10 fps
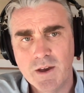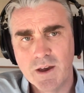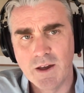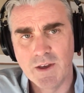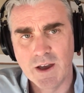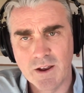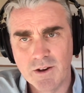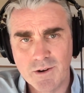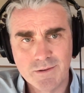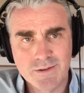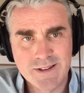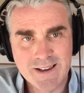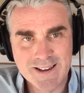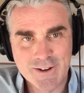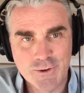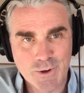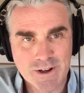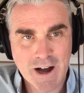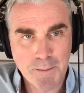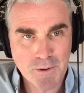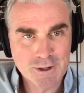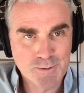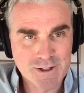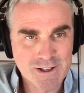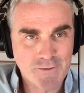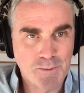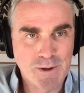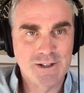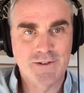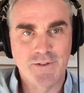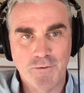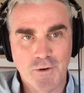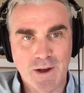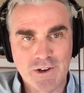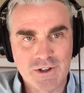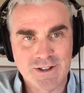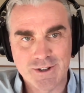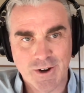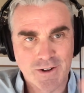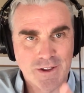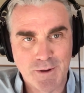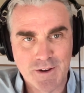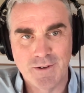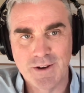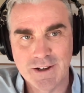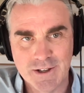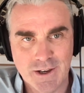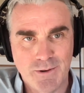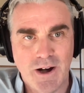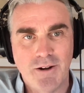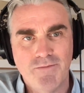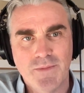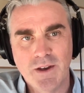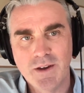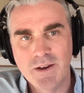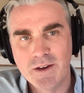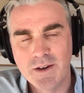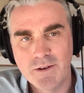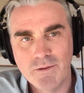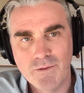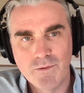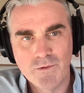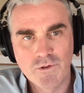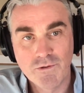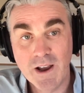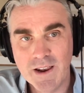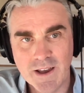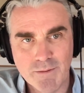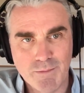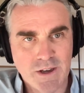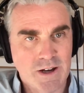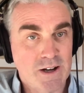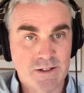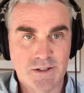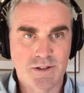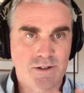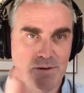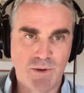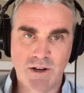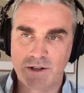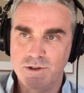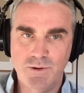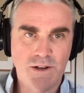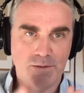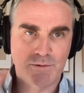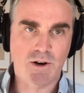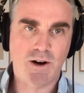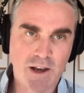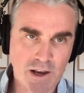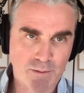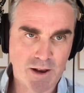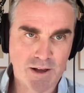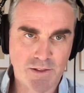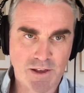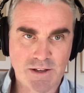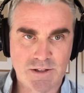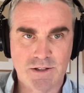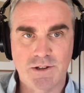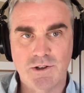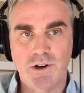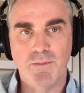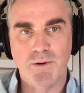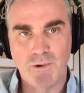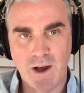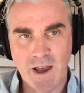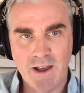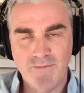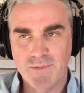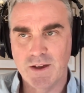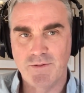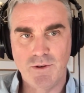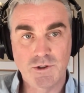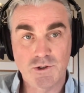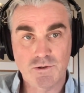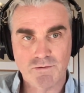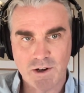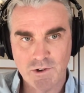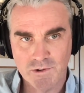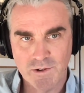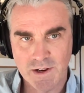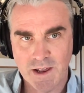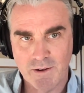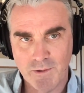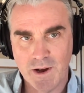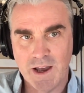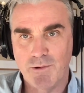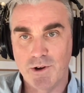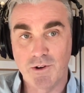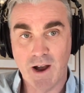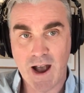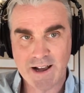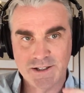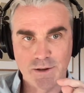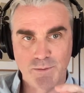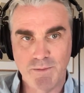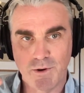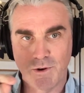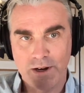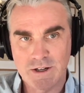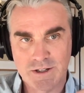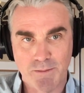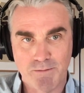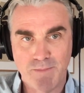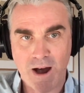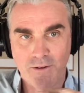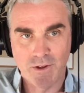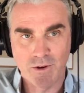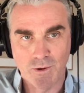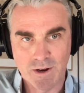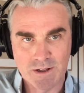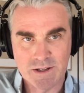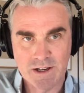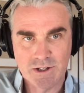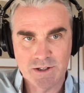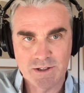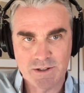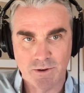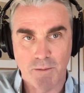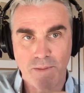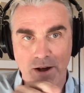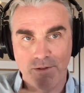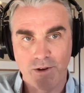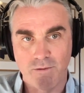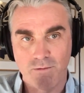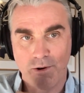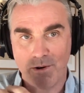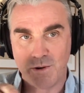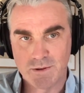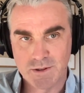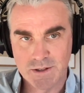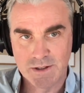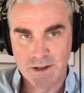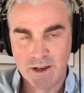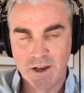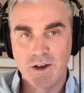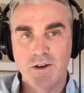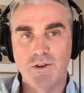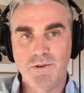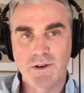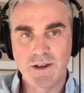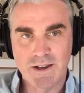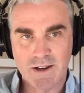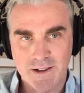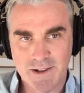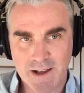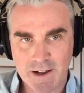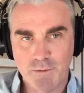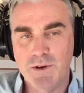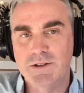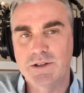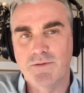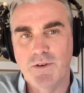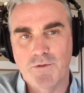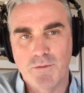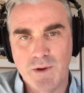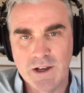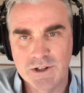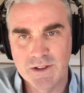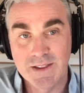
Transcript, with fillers: and they got to go dig into a couple specific pieces of information to turn them into an SQL. Training, because it's so, because you end up talking about things in such an open way, if you structure it in a way where you're asking people questions about their organizations or about their roles, you can collect pieces of information mm, that